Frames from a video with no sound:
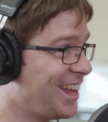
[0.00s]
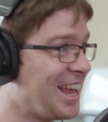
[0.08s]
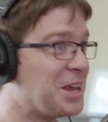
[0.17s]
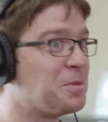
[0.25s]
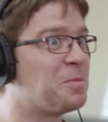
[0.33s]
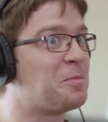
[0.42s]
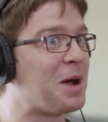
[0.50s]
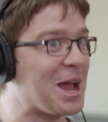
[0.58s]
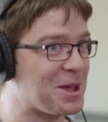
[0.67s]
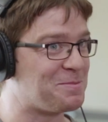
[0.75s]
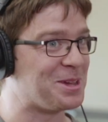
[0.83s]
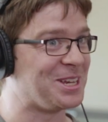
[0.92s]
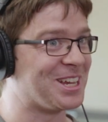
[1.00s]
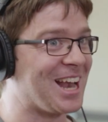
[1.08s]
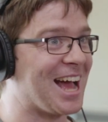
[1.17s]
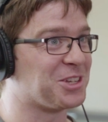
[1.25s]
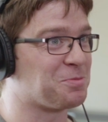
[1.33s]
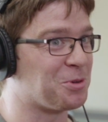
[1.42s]
in my opinion,
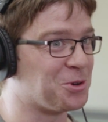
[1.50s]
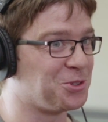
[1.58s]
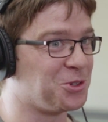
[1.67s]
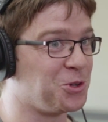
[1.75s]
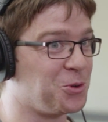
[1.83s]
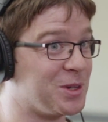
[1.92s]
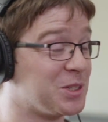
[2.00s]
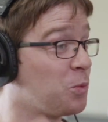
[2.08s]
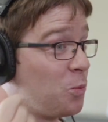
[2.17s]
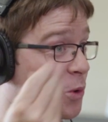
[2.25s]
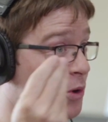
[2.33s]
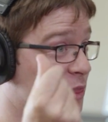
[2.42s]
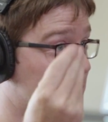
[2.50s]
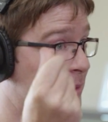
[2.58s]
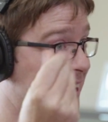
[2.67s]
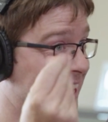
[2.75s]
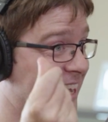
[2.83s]
as a person who is worth the money.